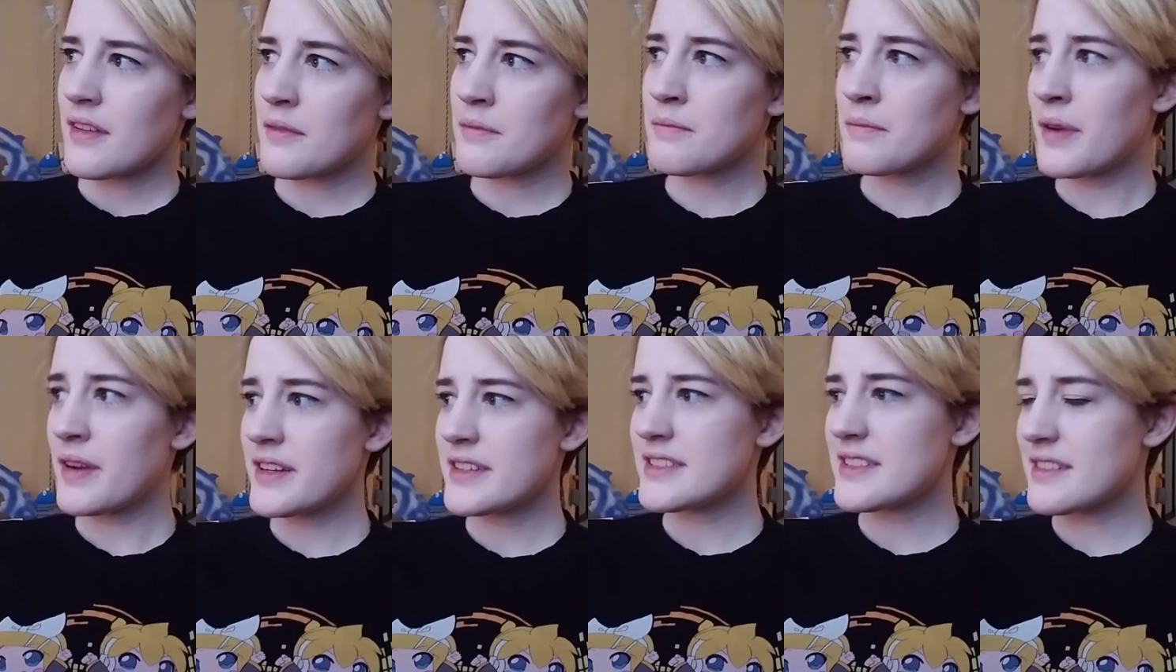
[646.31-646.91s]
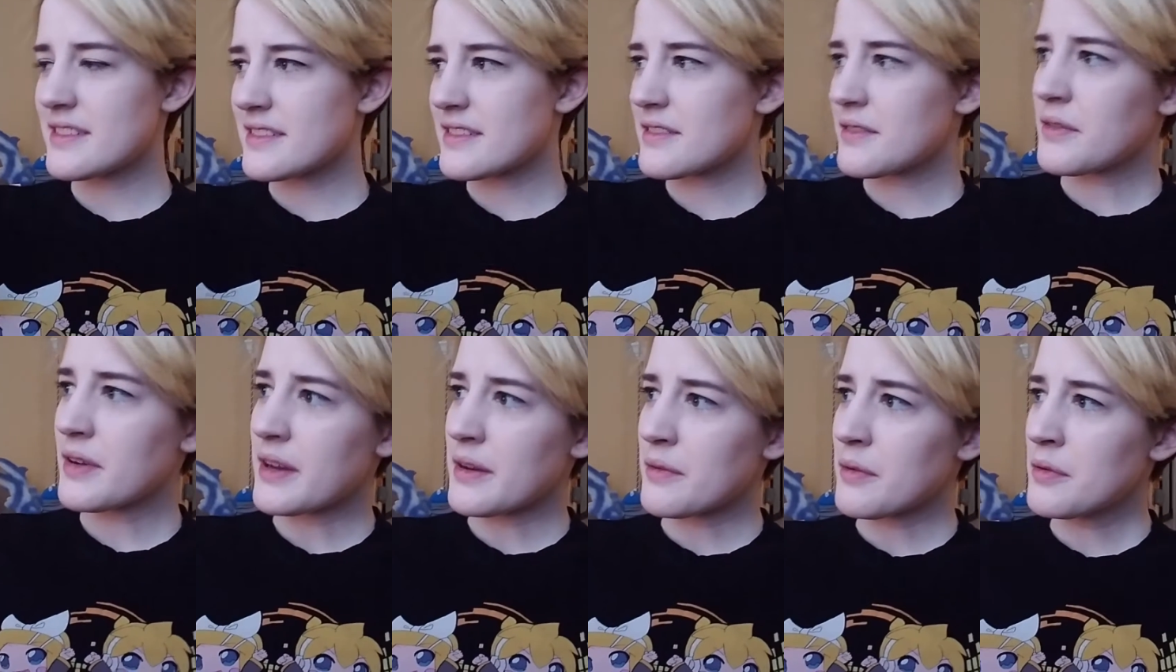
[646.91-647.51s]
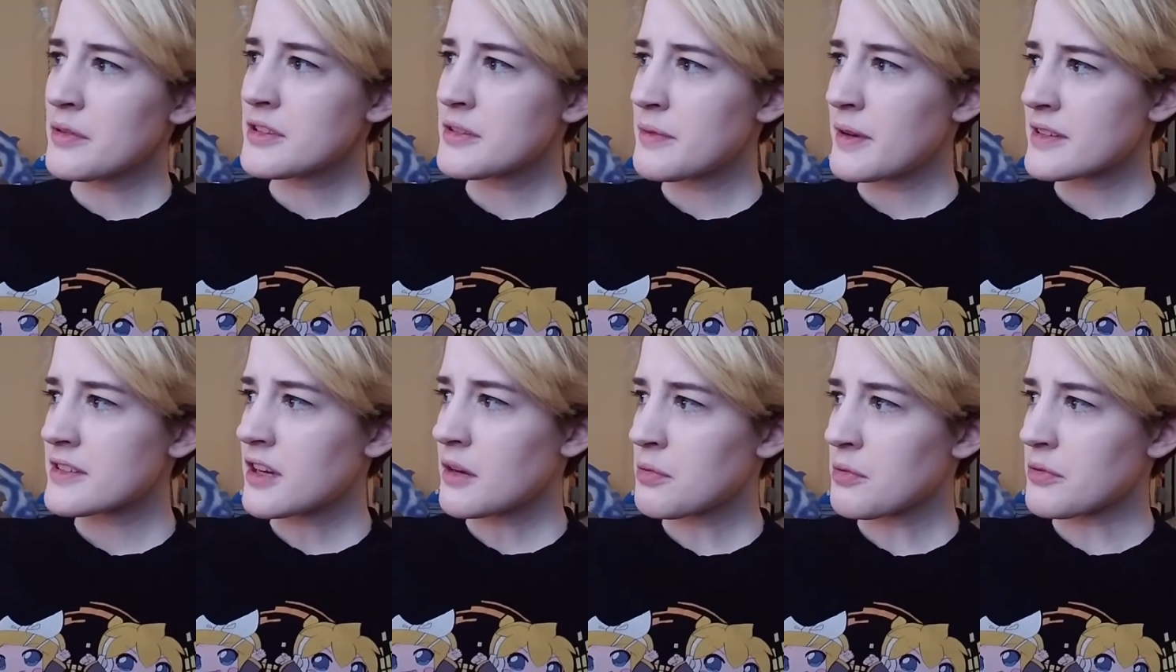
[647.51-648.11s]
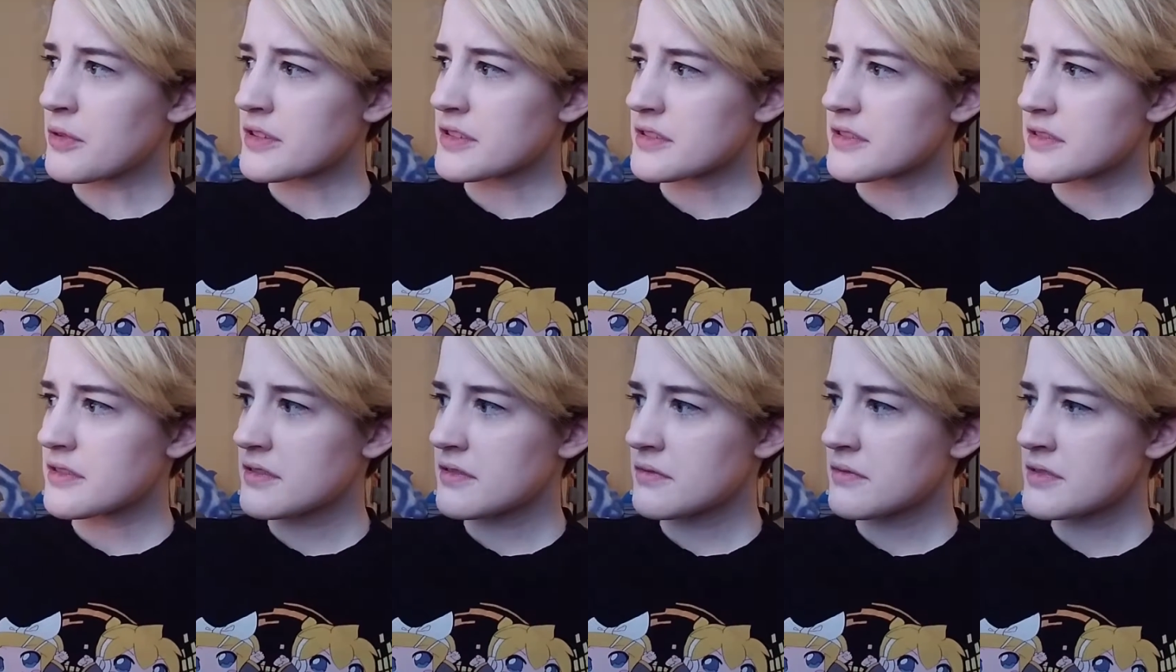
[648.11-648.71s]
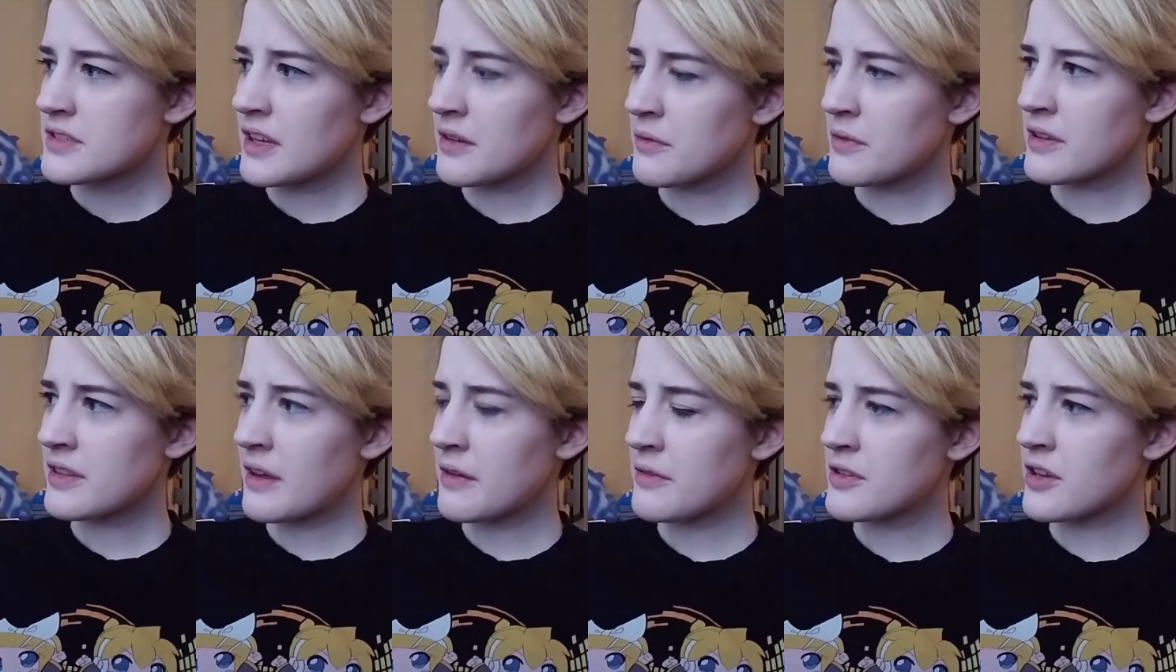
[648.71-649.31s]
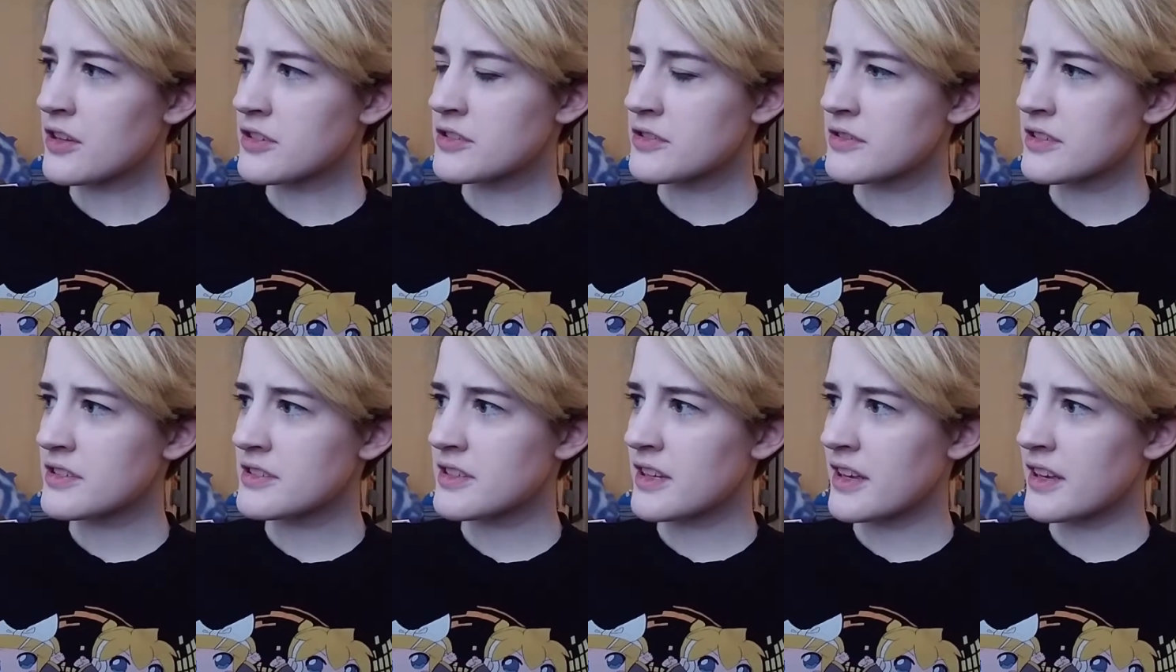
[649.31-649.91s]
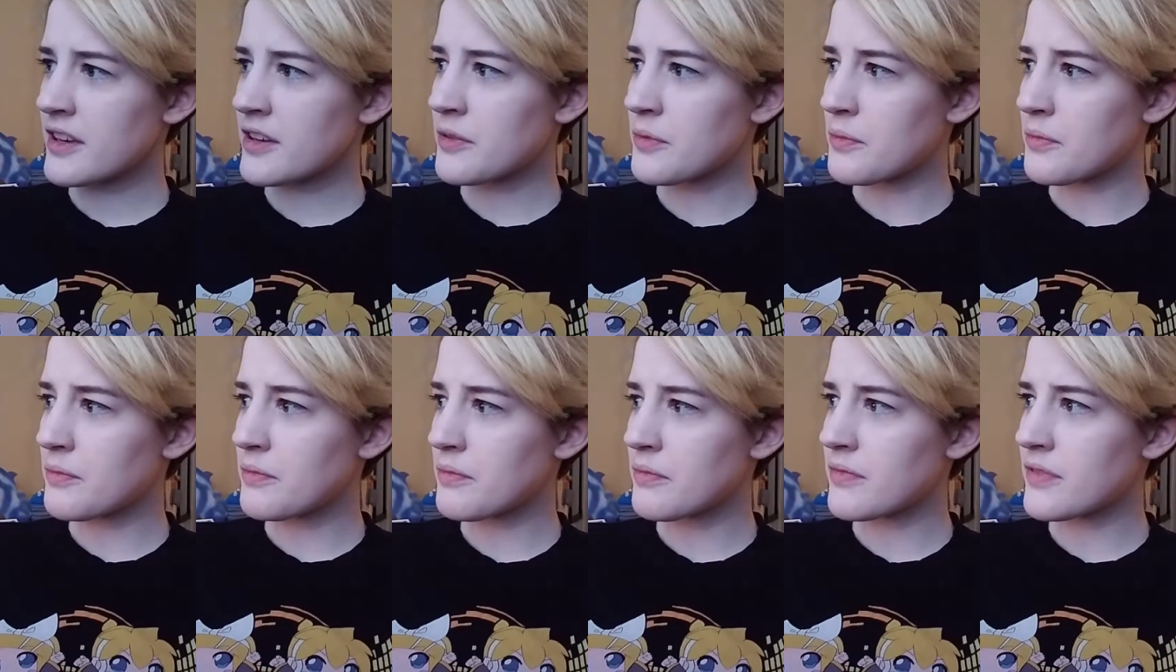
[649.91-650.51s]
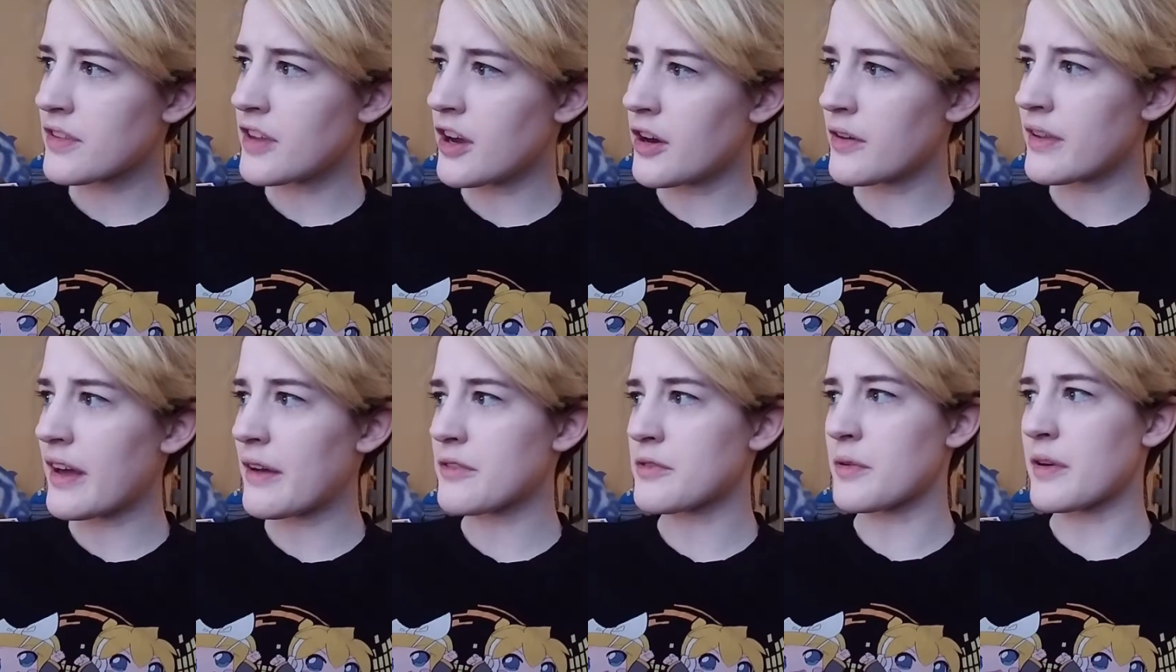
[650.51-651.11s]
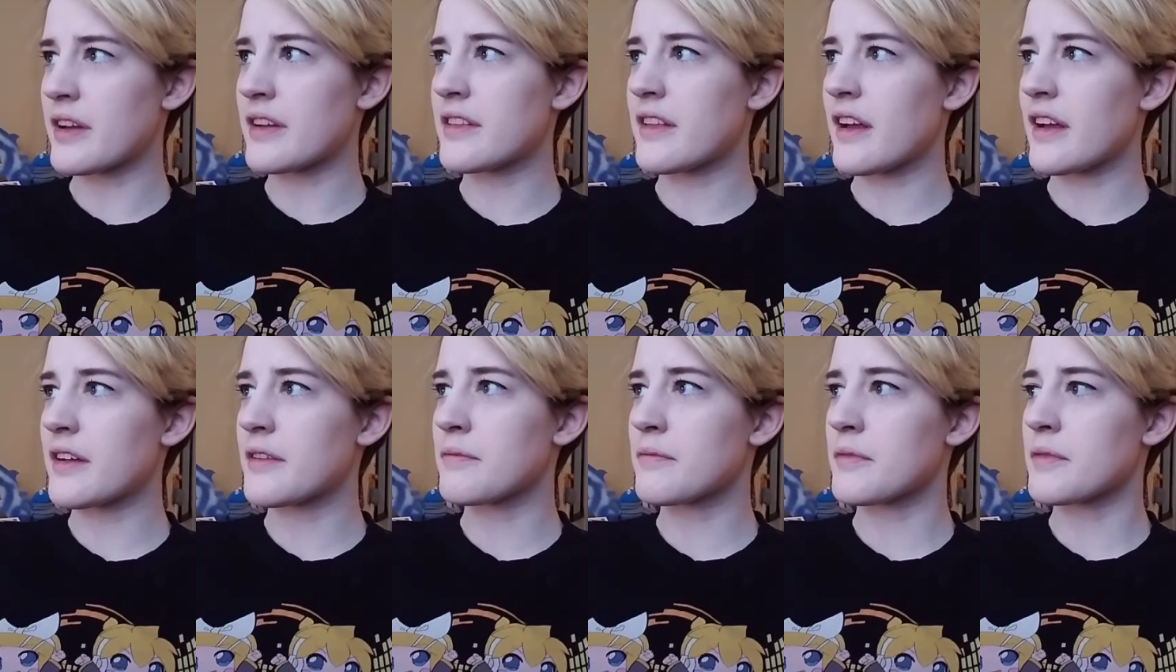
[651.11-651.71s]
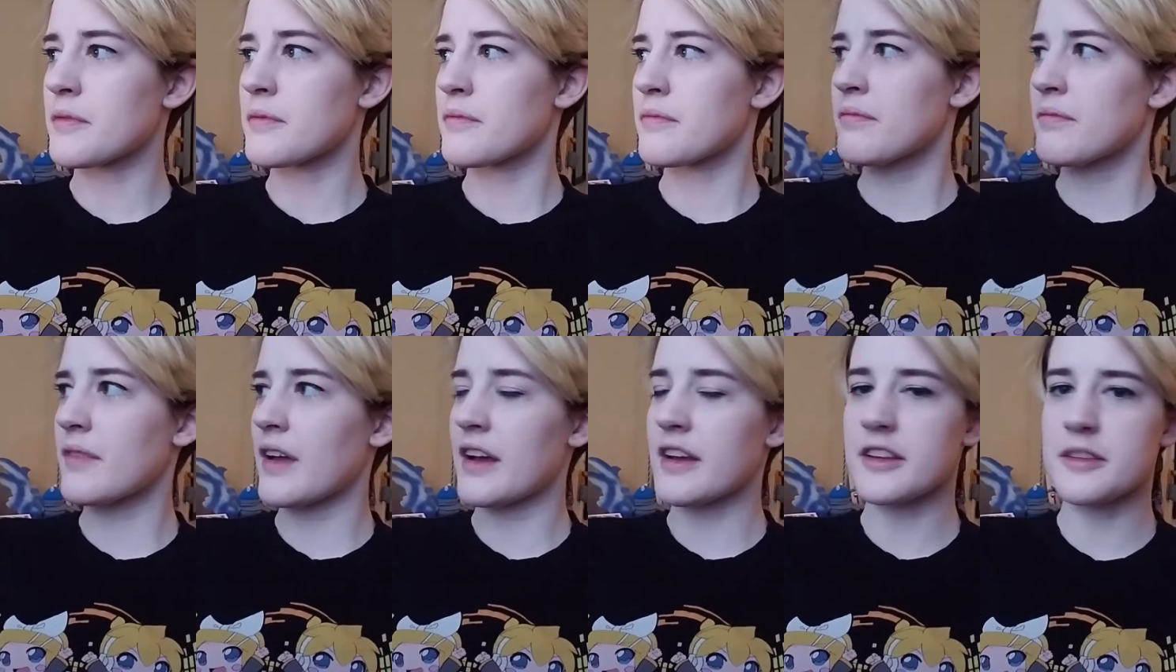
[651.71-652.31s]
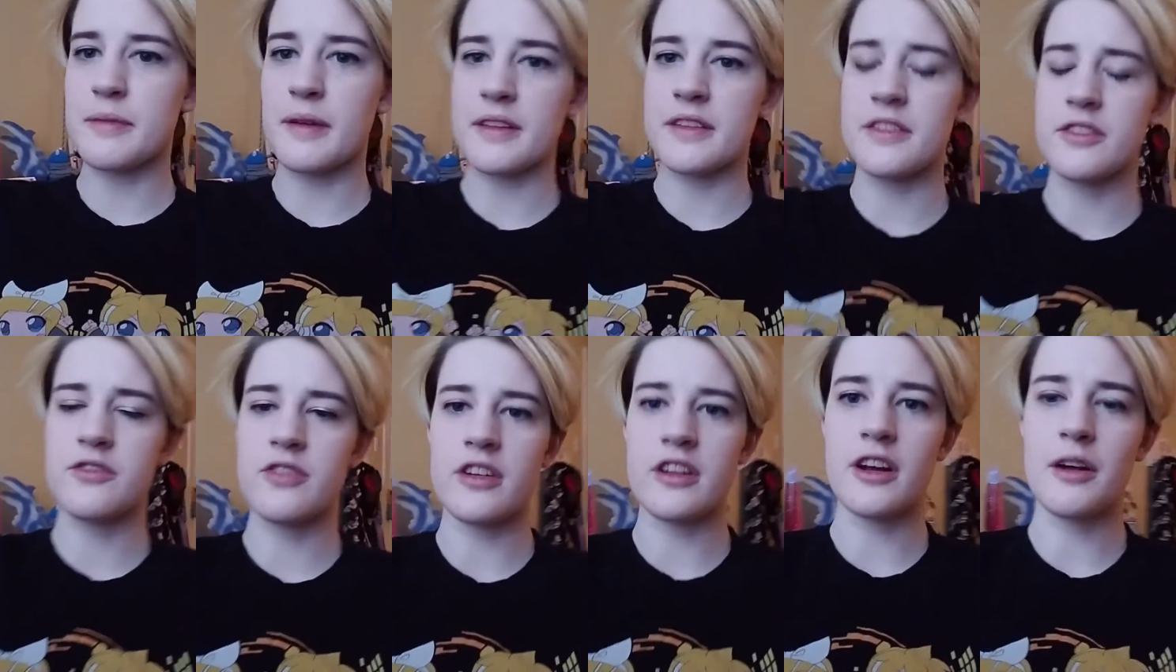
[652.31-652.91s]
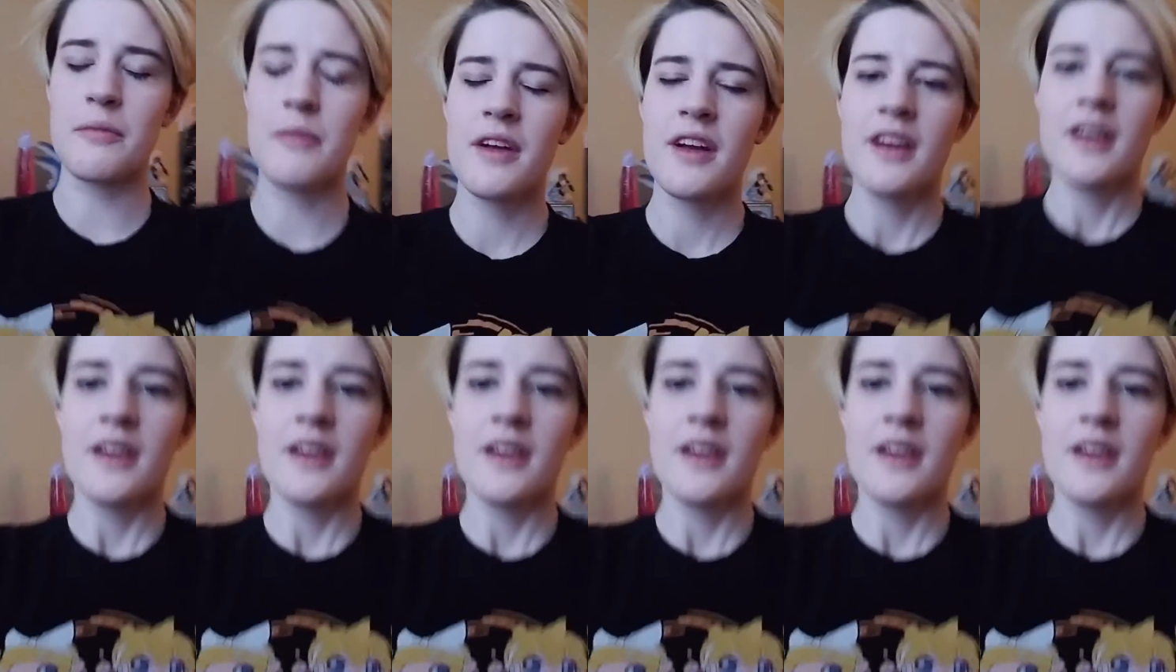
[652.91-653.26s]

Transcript: But, wait, what was the best couple one? Was that one I was also just like, no, that was one I, I expected straight up.